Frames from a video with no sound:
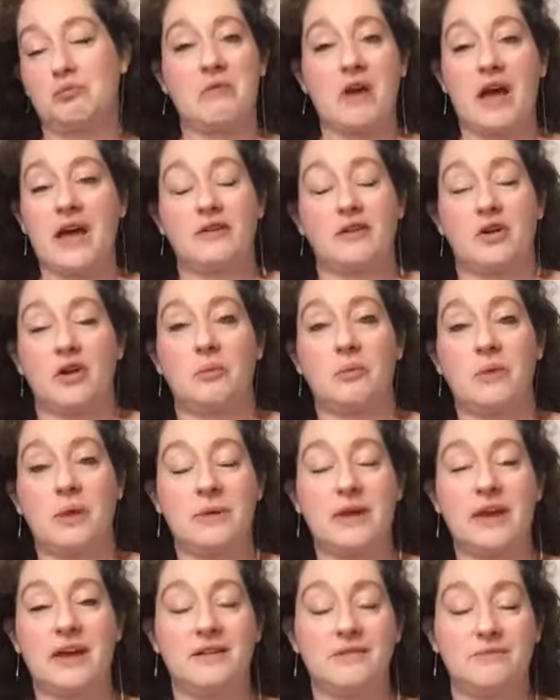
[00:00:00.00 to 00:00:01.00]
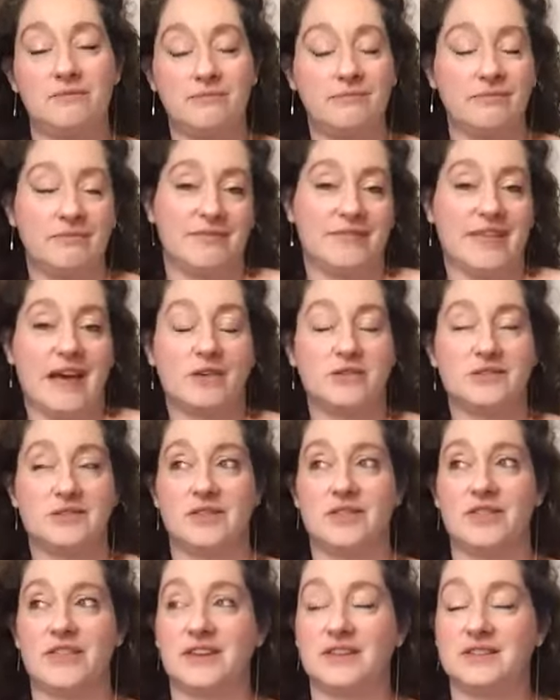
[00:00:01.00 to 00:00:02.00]
I don't know, maybe I had
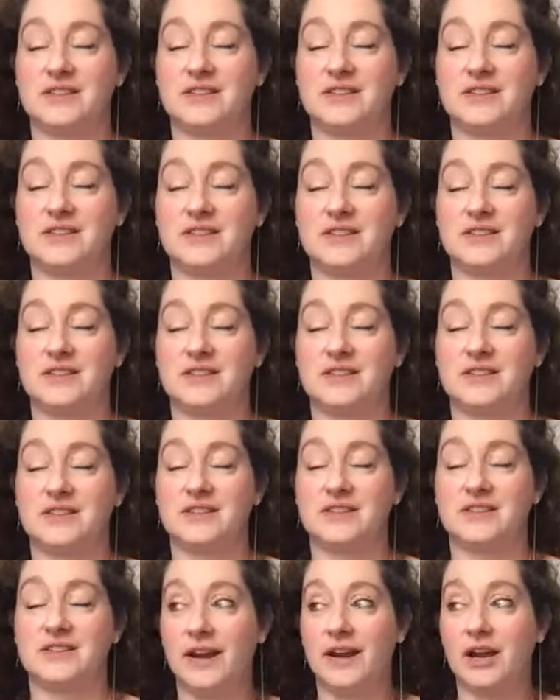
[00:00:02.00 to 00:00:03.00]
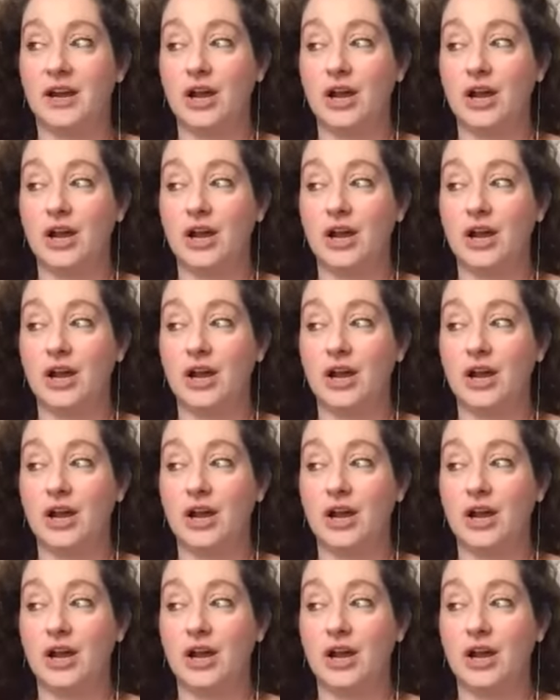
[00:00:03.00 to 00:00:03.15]
1,000 things about it.